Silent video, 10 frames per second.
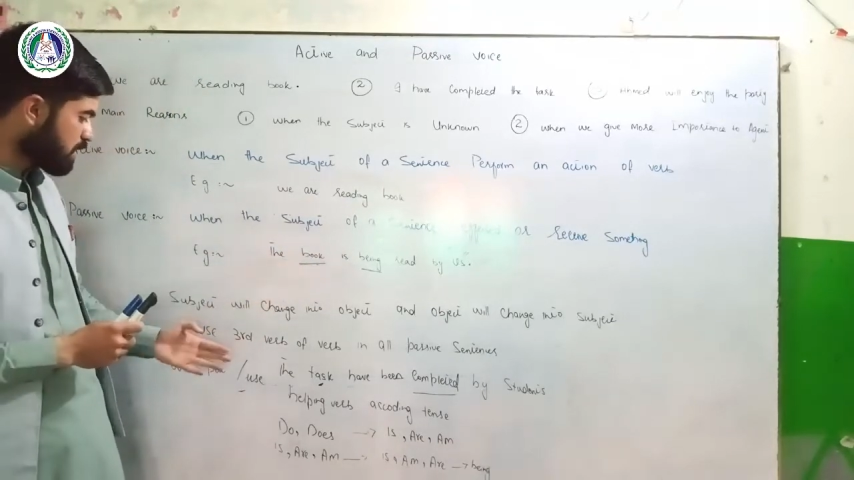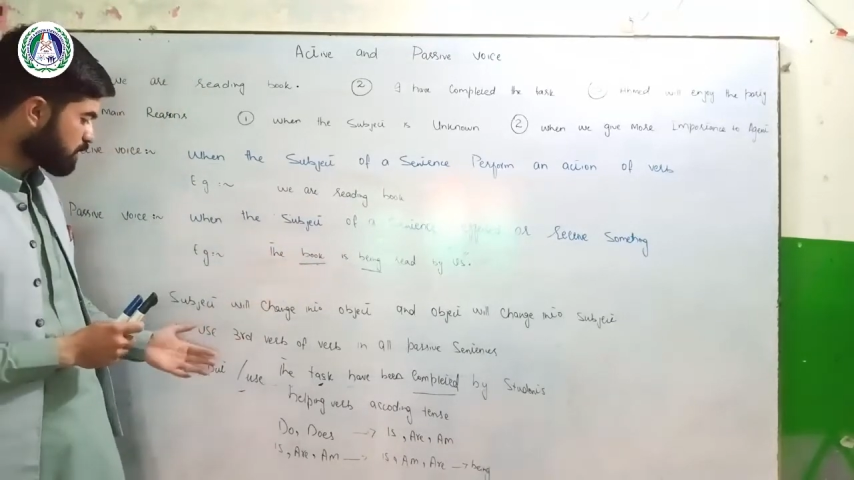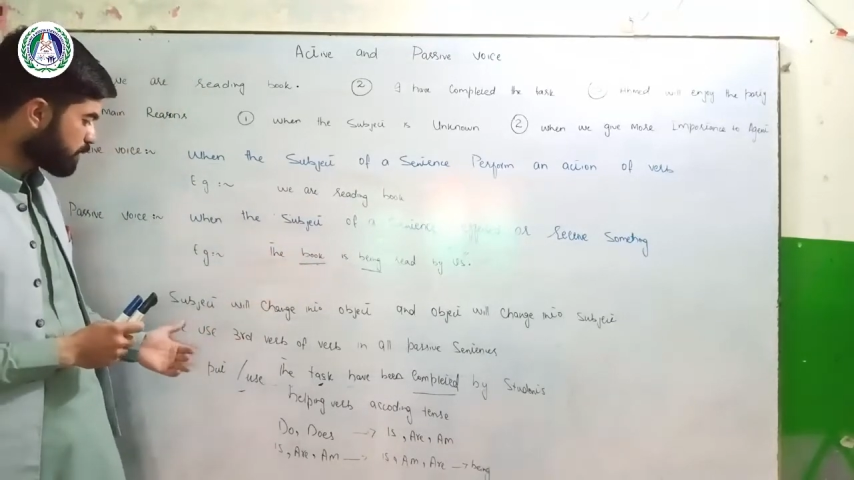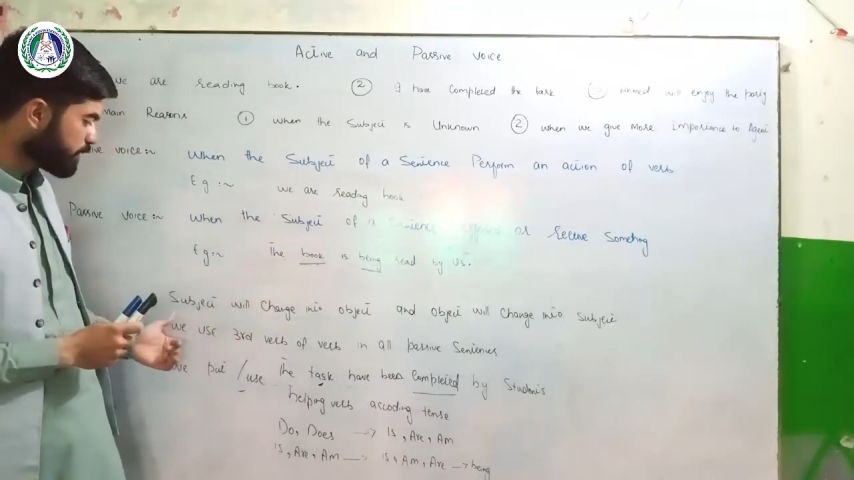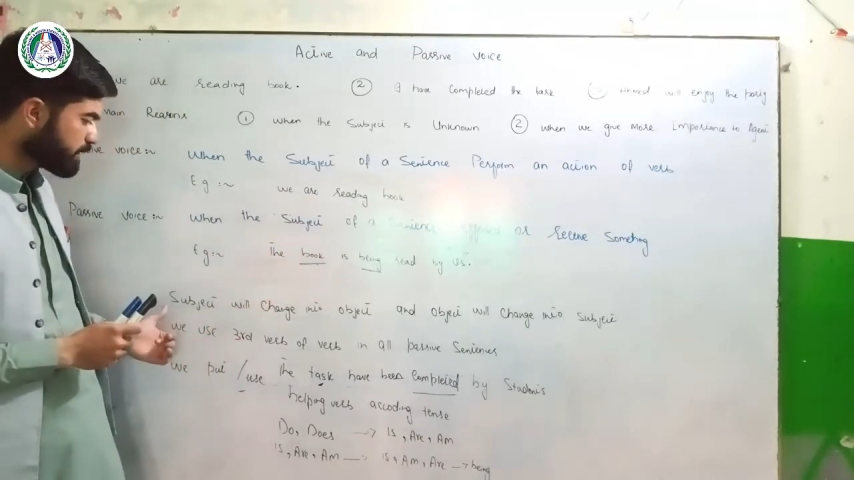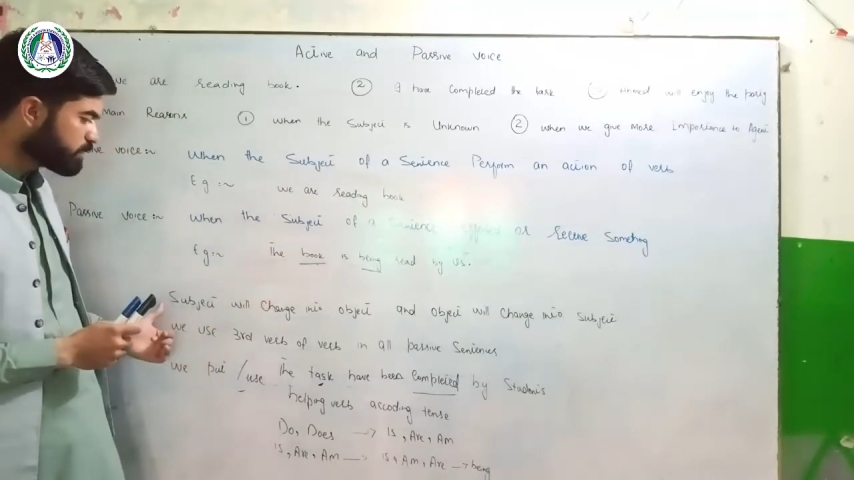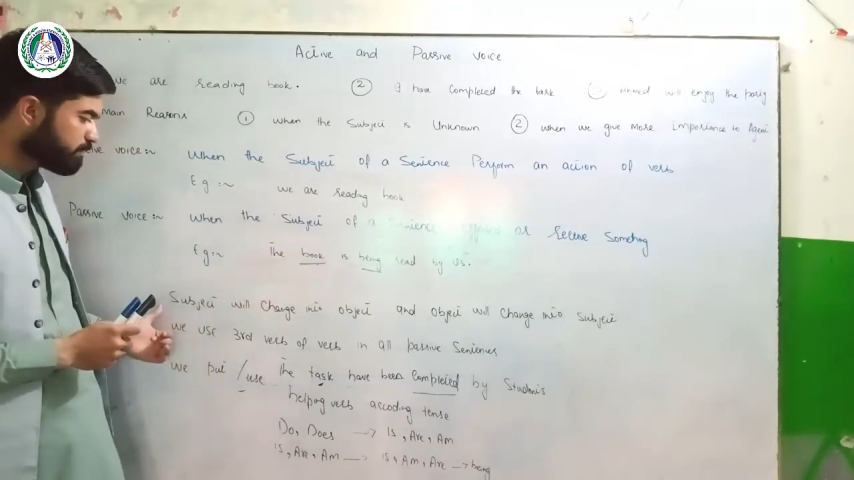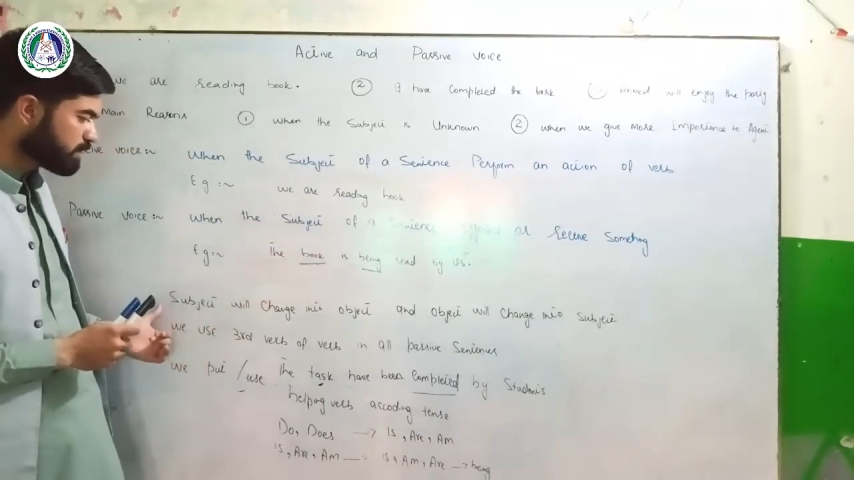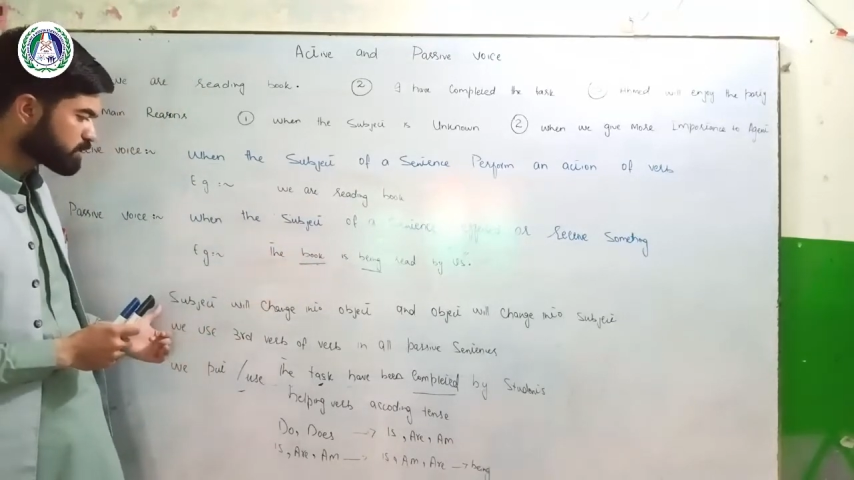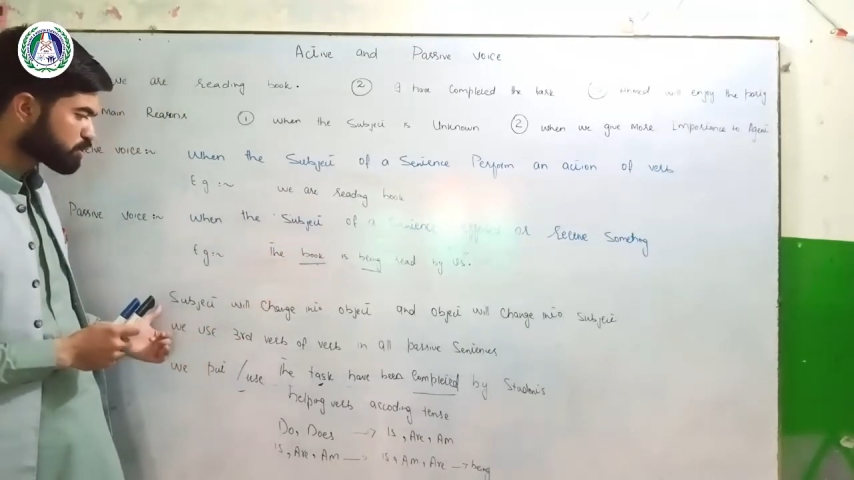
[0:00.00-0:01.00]
according
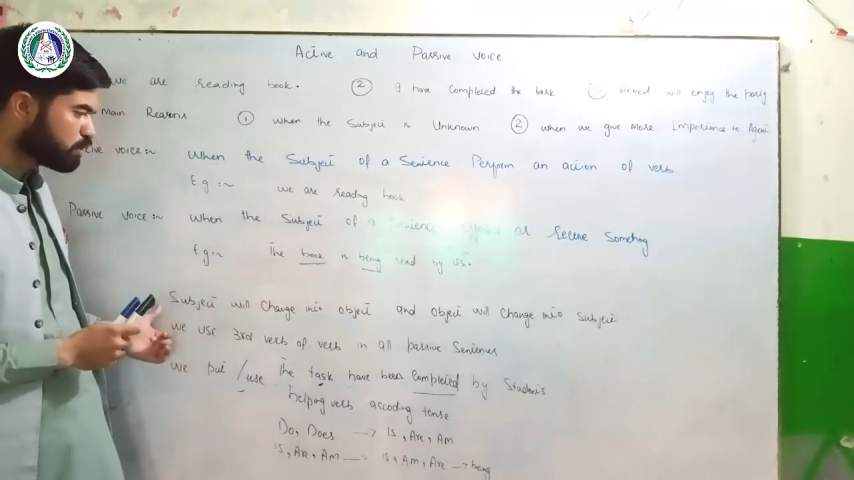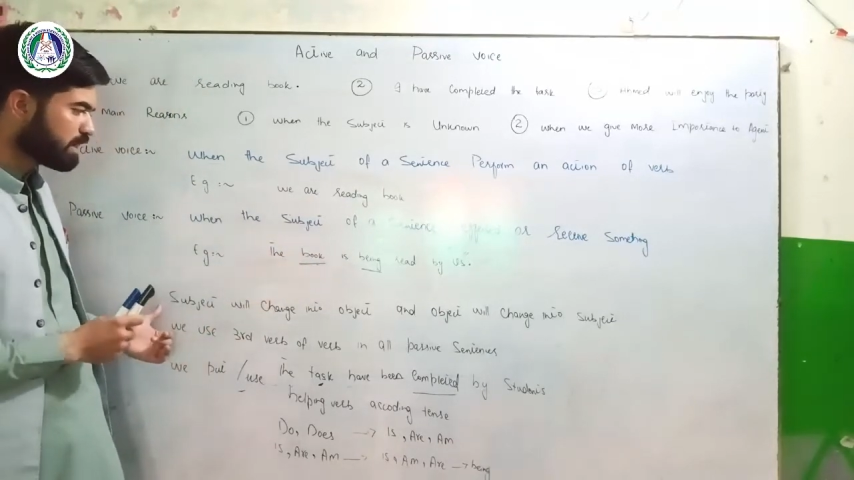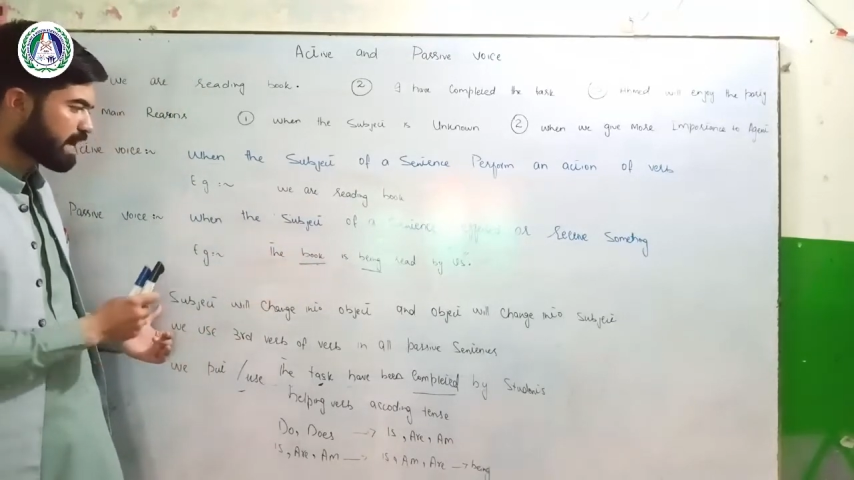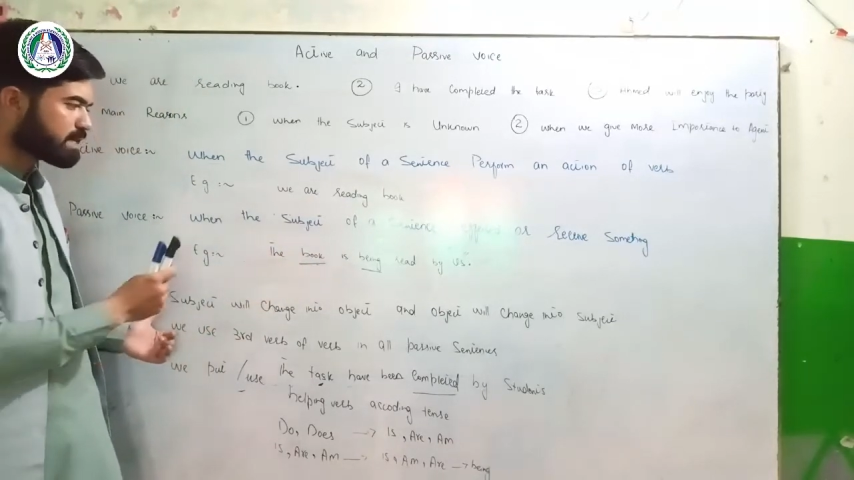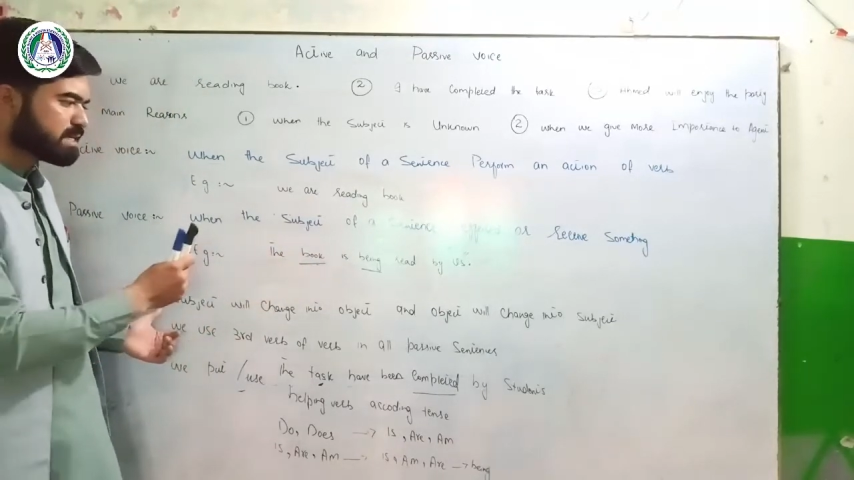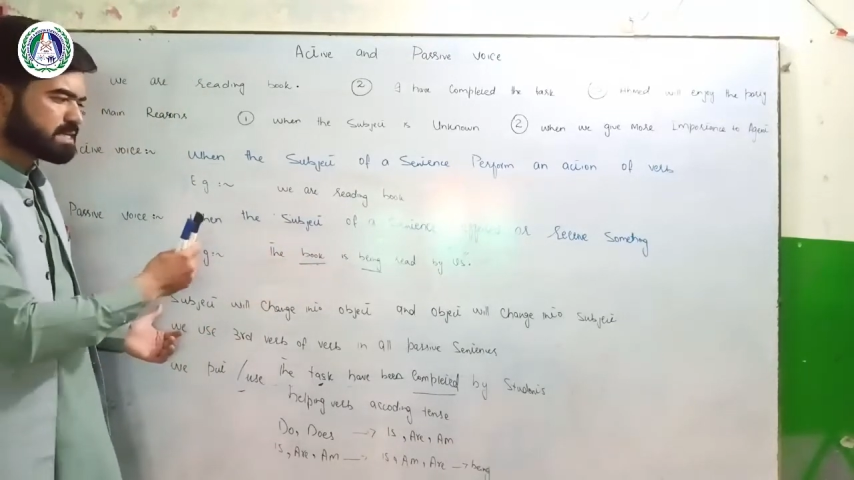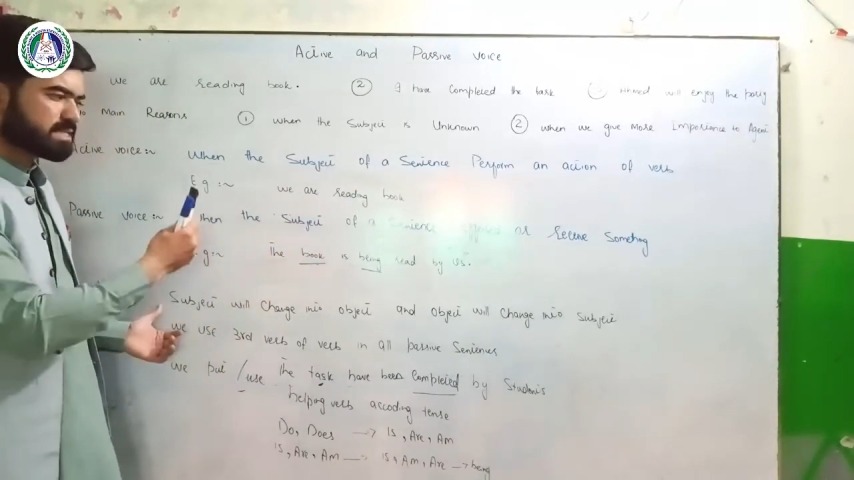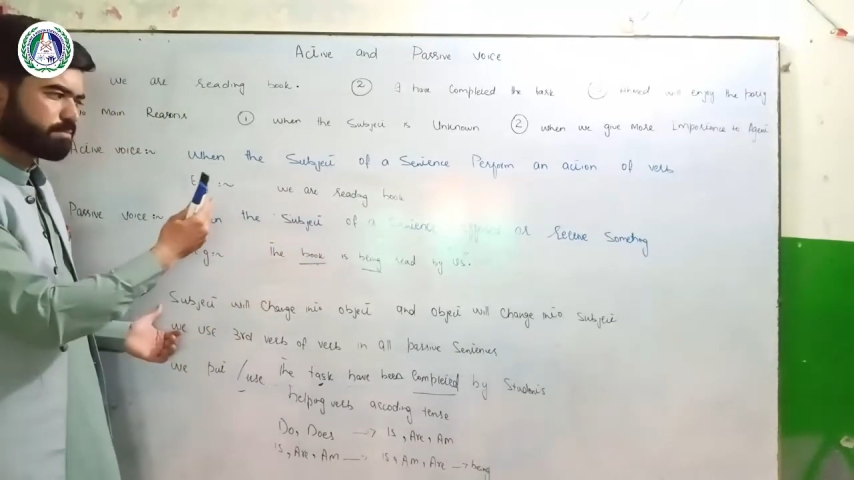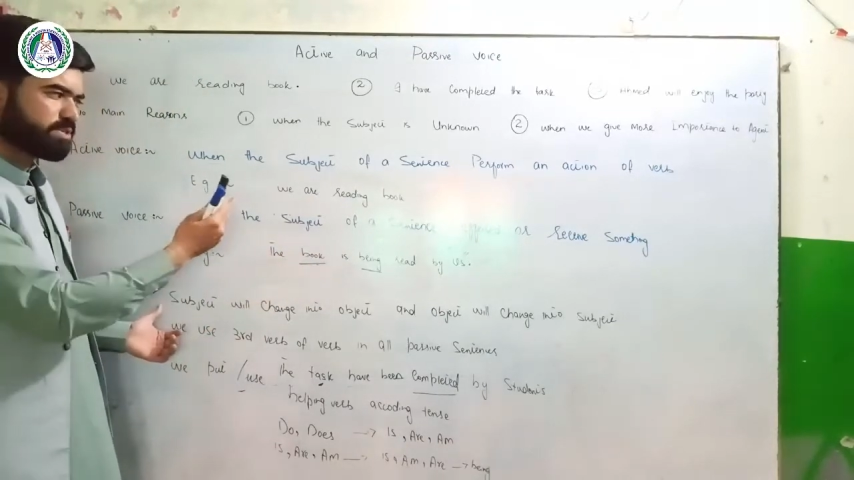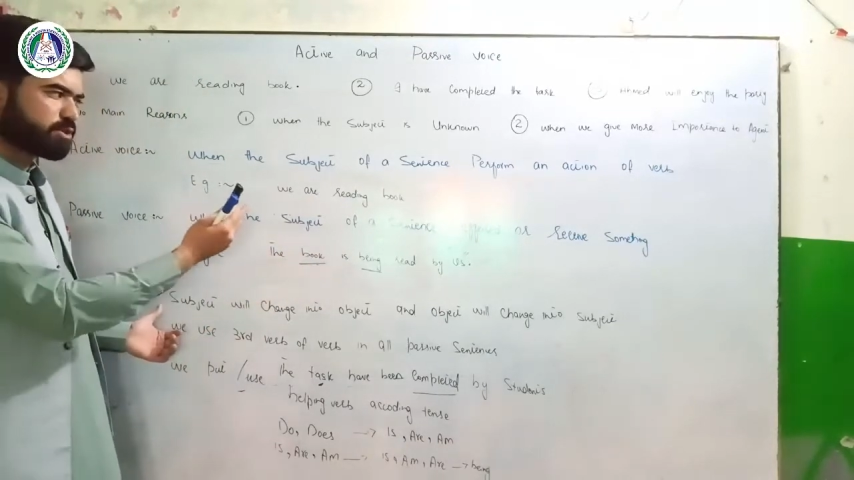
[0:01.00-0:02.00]
to first rule that
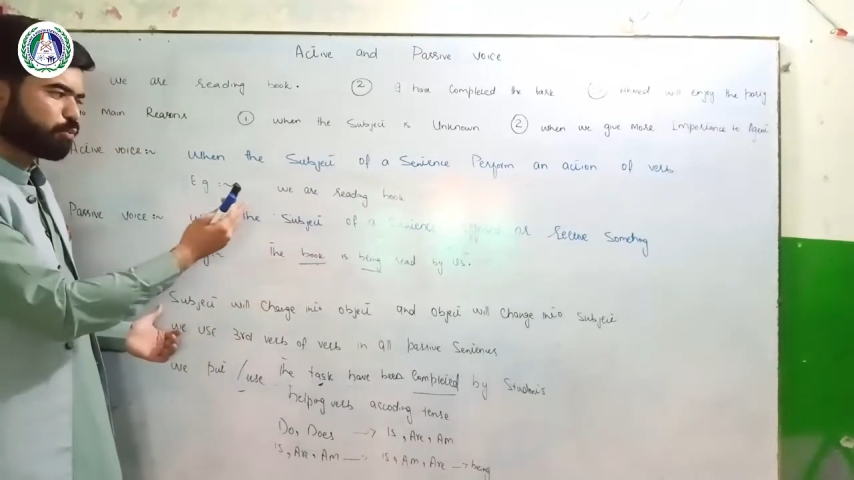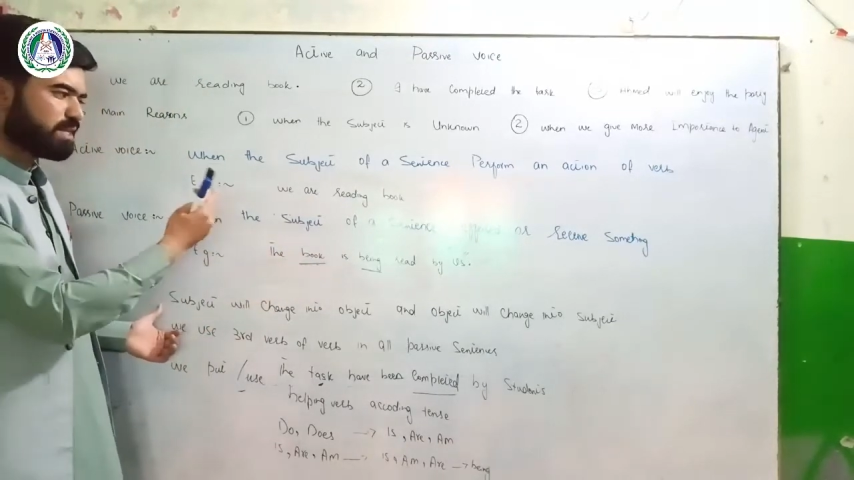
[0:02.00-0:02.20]
subject